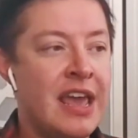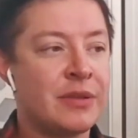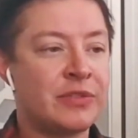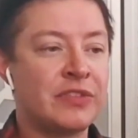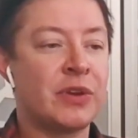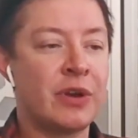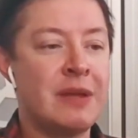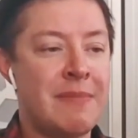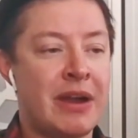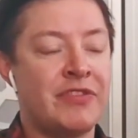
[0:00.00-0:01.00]
There's a certain
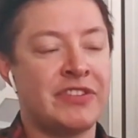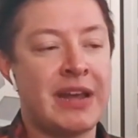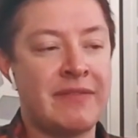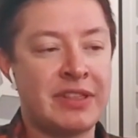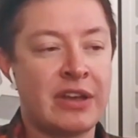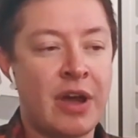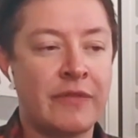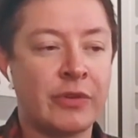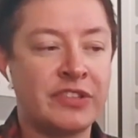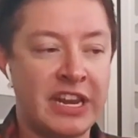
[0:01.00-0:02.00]
amount of just having that
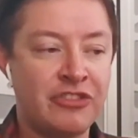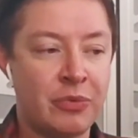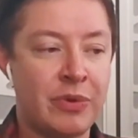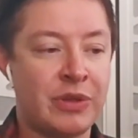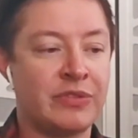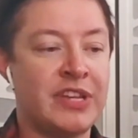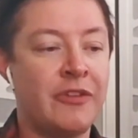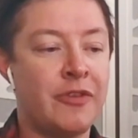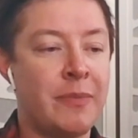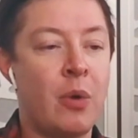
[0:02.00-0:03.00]
conversation with
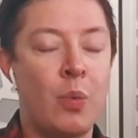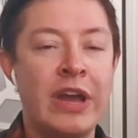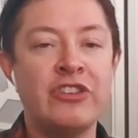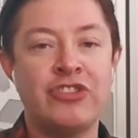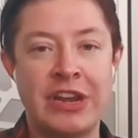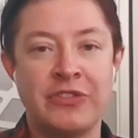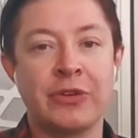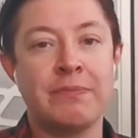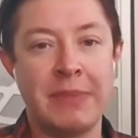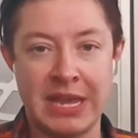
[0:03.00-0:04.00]
yourself about what
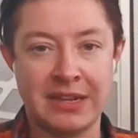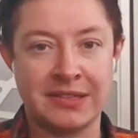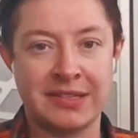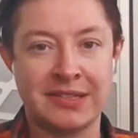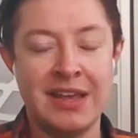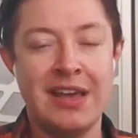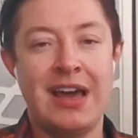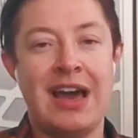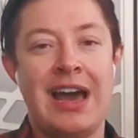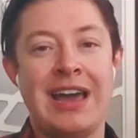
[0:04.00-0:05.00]
gender means.
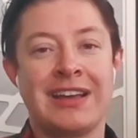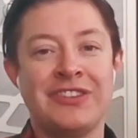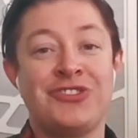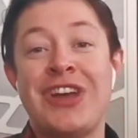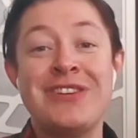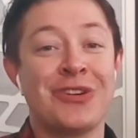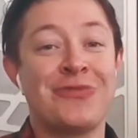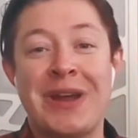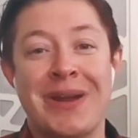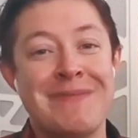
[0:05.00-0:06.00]
Because gender
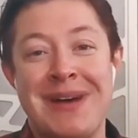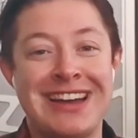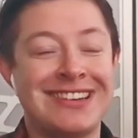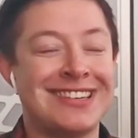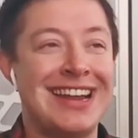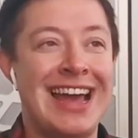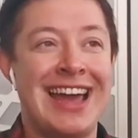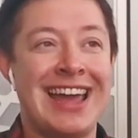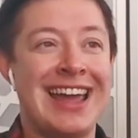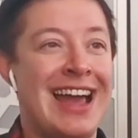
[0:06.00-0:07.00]
very much,
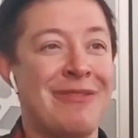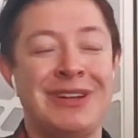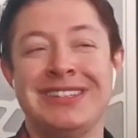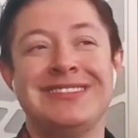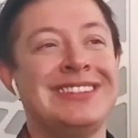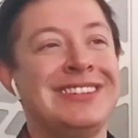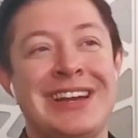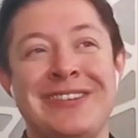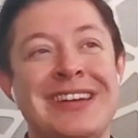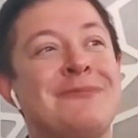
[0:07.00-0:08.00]
I will,
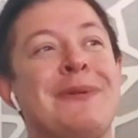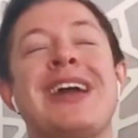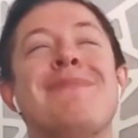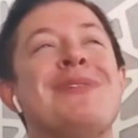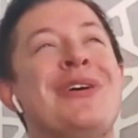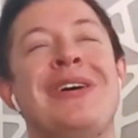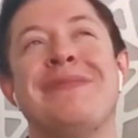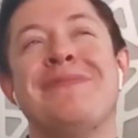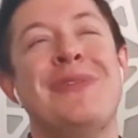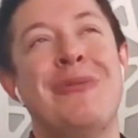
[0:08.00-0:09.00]
it's become an
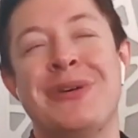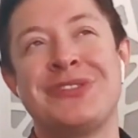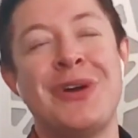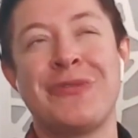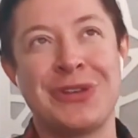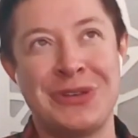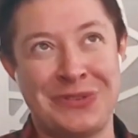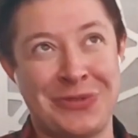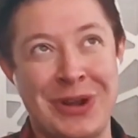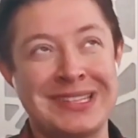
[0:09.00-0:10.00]
almost
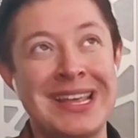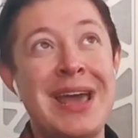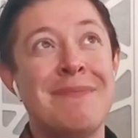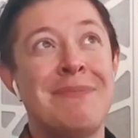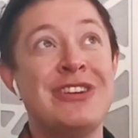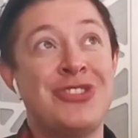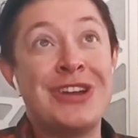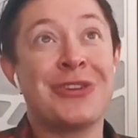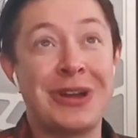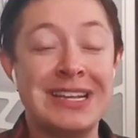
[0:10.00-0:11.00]
overused phrase, but
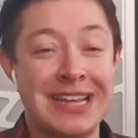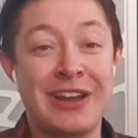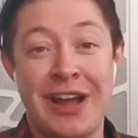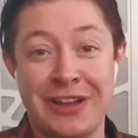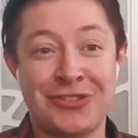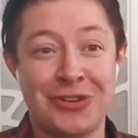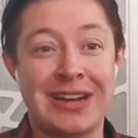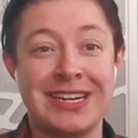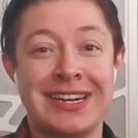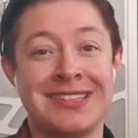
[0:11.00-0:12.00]
gender is a
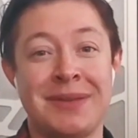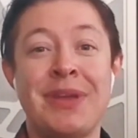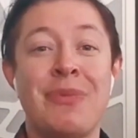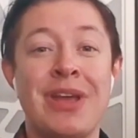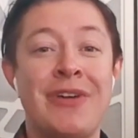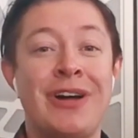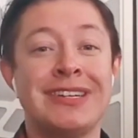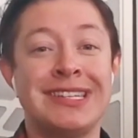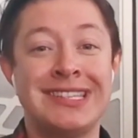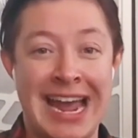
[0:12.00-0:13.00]
construct. It is something we have all
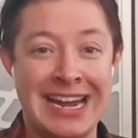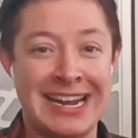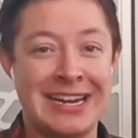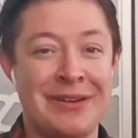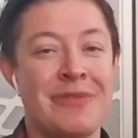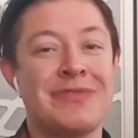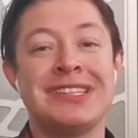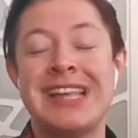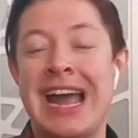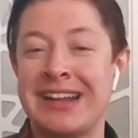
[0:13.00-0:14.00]
decided, and we've
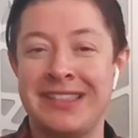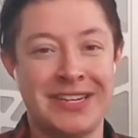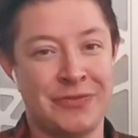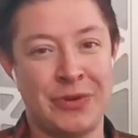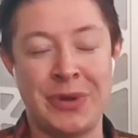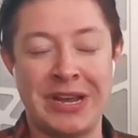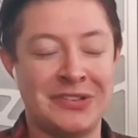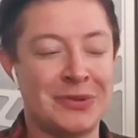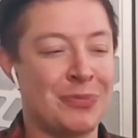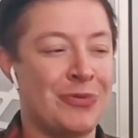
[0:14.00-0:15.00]
decided the different ways
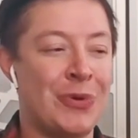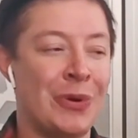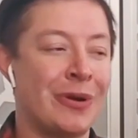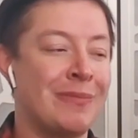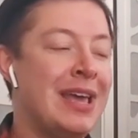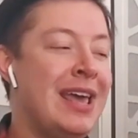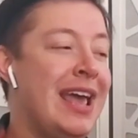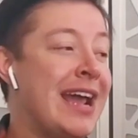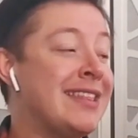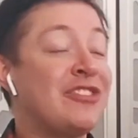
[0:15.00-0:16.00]
to perform.
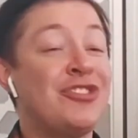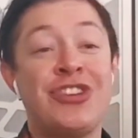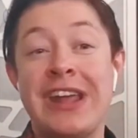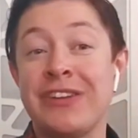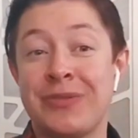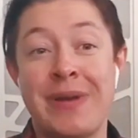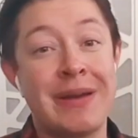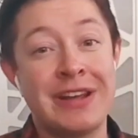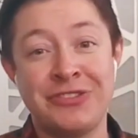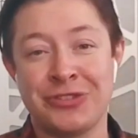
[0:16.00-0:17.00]
And that's changed
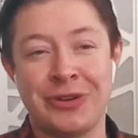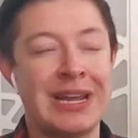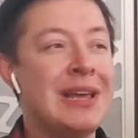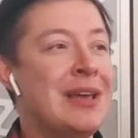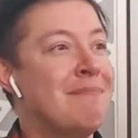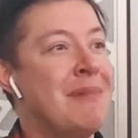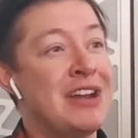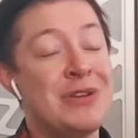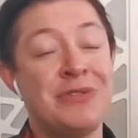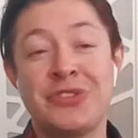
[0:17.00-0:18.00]
throughout history. Men
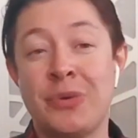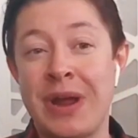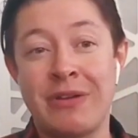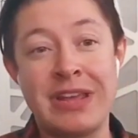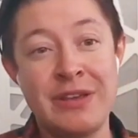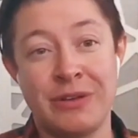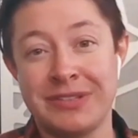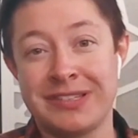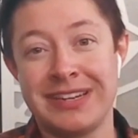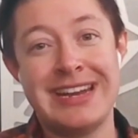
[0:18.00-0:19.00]
used to wear
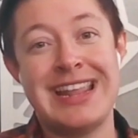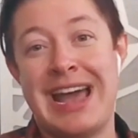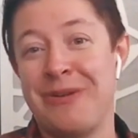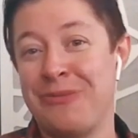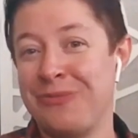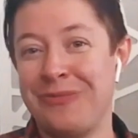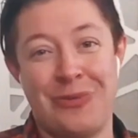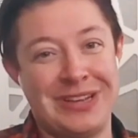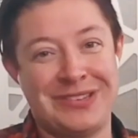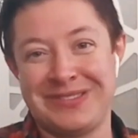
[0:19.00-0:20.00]
heels, and that
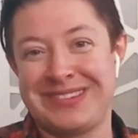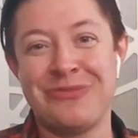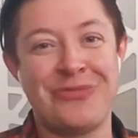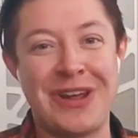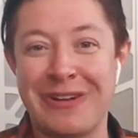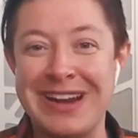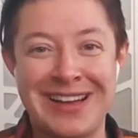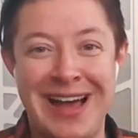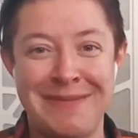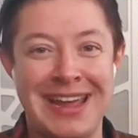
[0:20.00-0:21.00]
was very
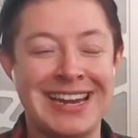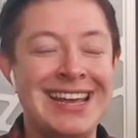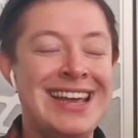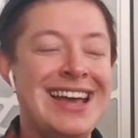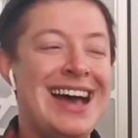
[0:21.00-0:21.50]
common.